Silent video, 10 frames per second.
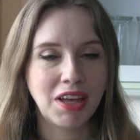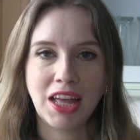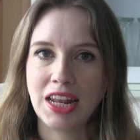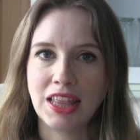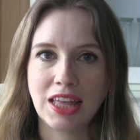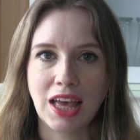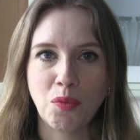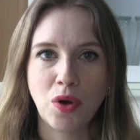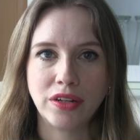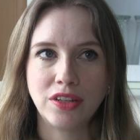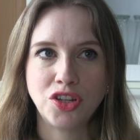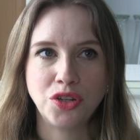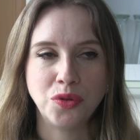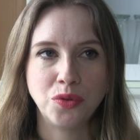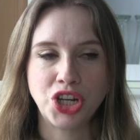anything I want
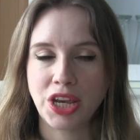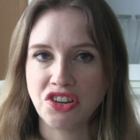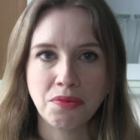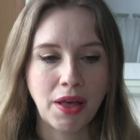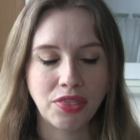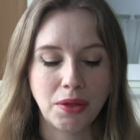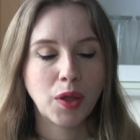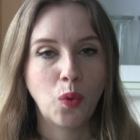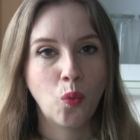to change about them.